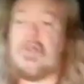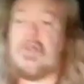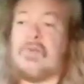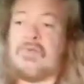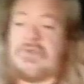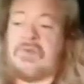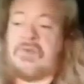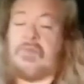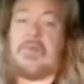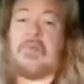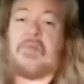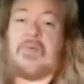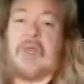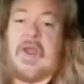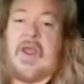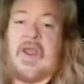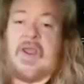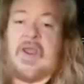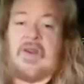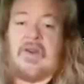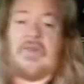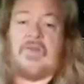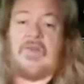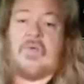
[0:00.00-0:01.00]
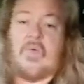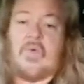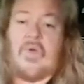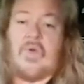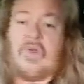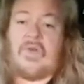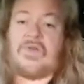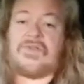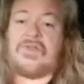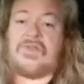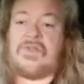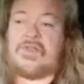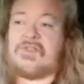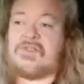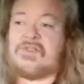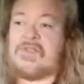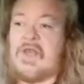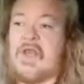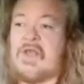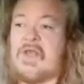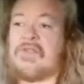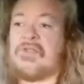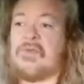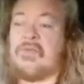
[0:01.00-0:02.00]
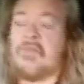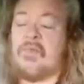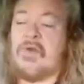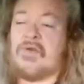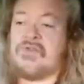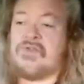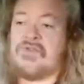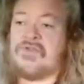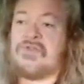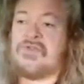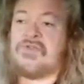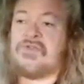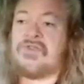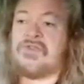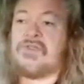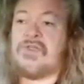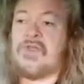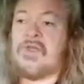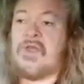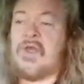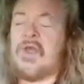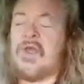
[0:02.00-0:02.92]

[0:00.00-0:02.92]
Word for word: There were some people hanging on the walls on the side, some ushers